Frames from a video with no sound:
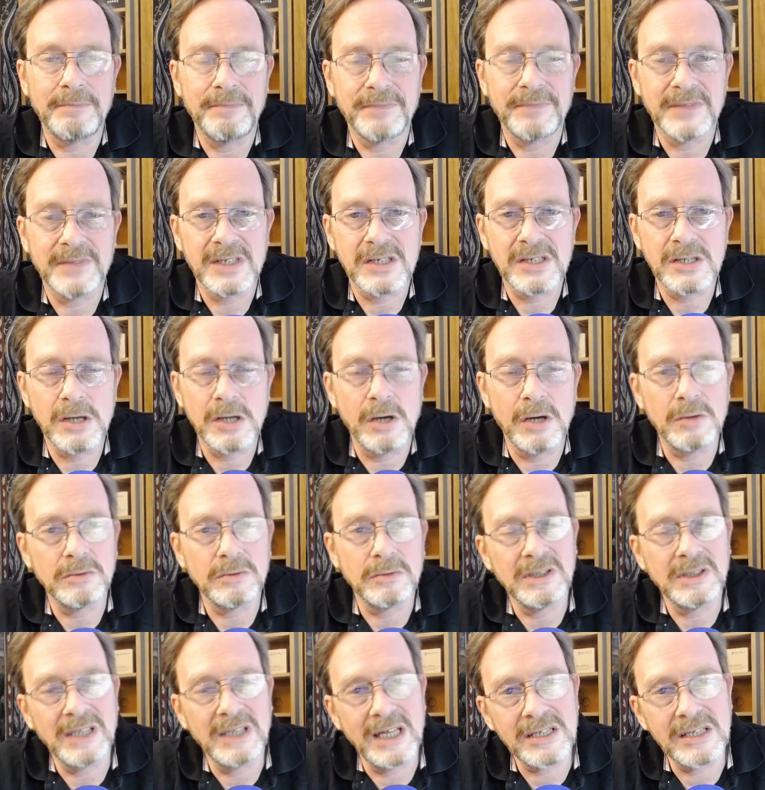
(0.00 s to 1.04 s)
so
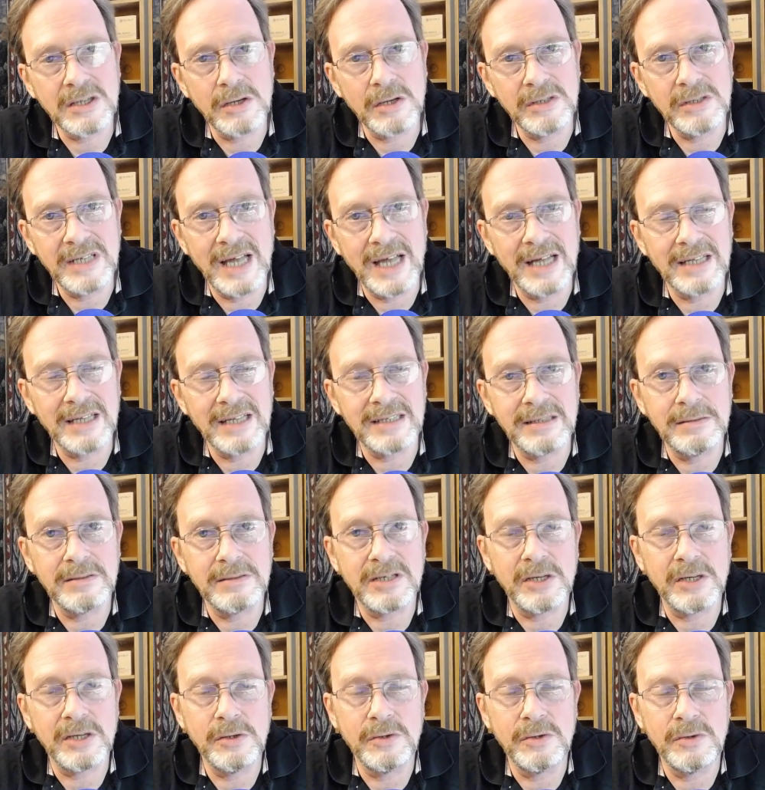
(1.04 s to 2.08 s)
let's go down
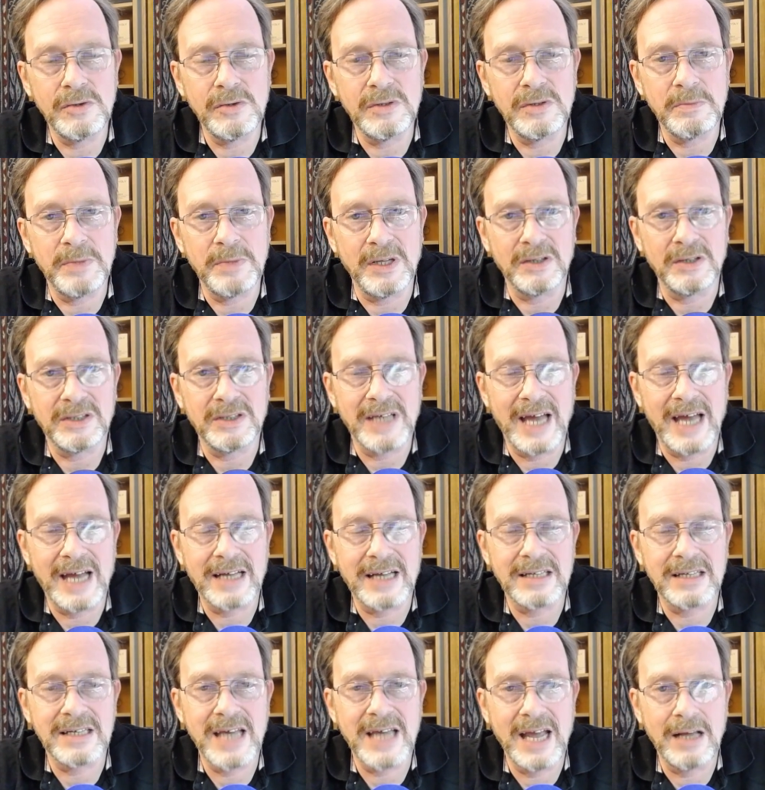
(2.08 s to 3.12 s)
to the build deck,
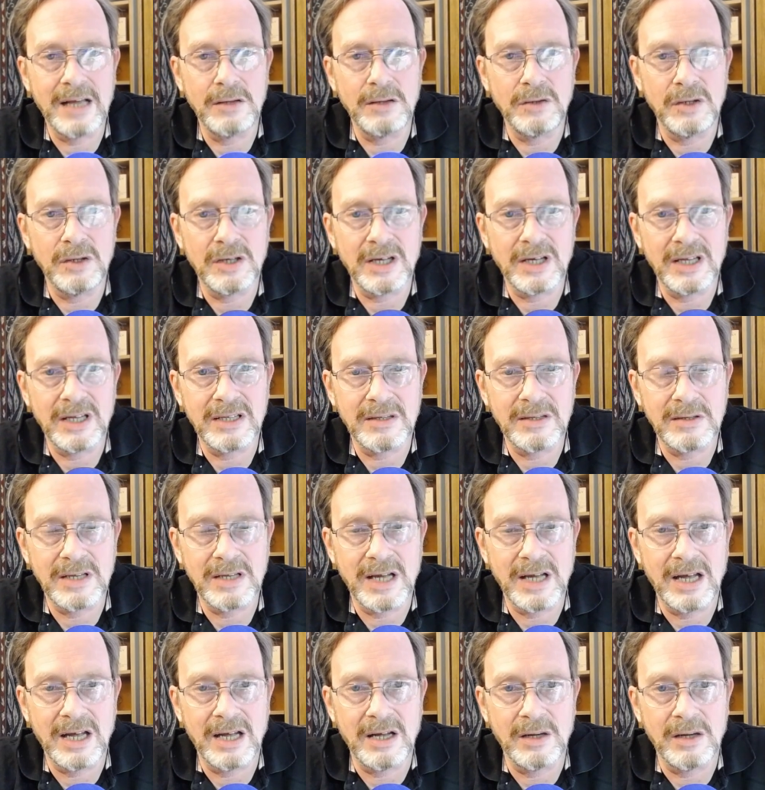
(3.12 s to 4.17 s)
take a look at
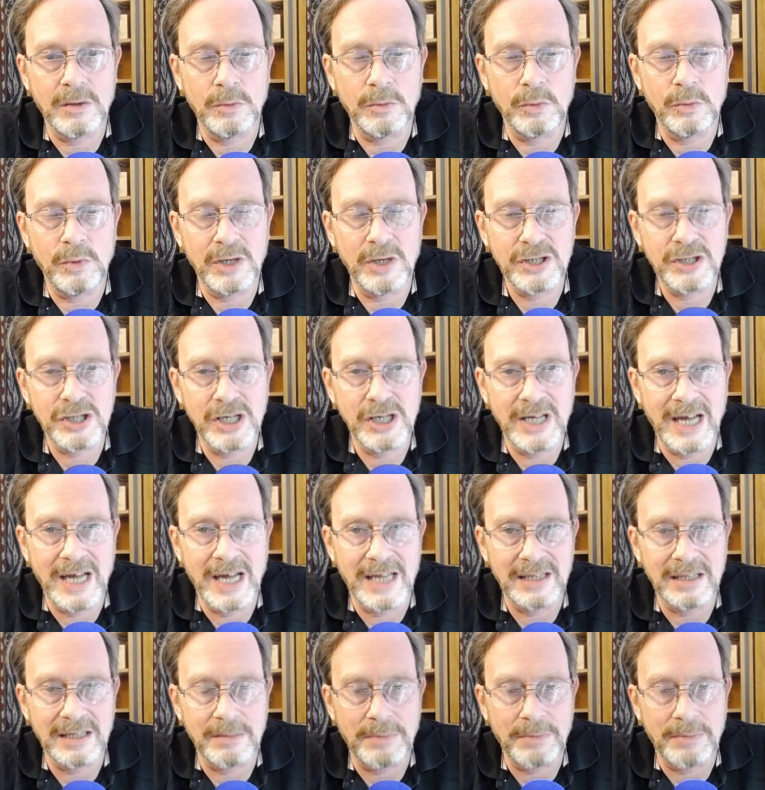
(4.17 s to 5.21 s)
uh, what you
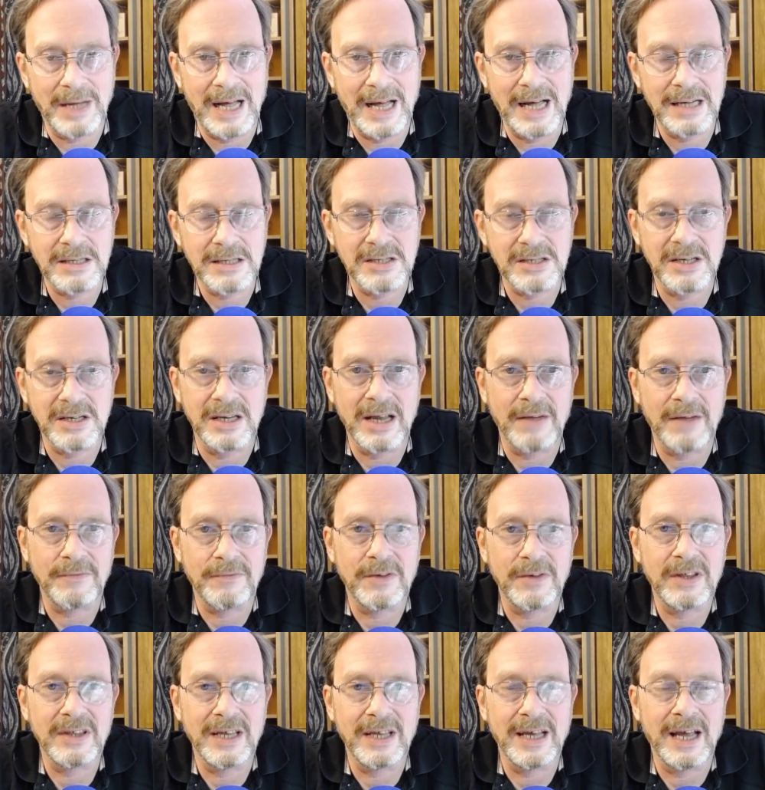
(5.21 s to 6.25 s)
get in the box and
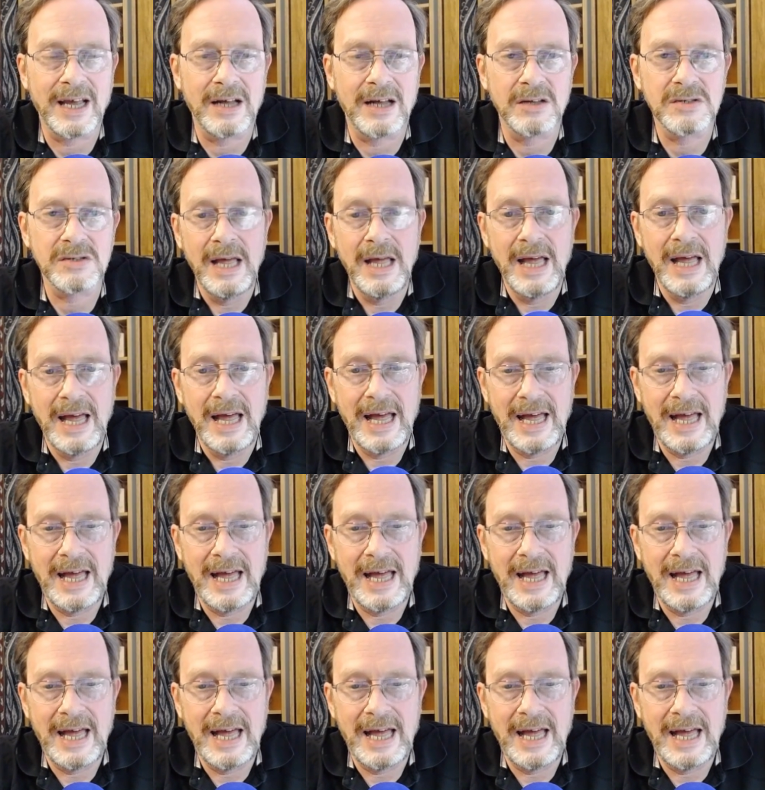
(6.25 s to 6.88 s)
everything else,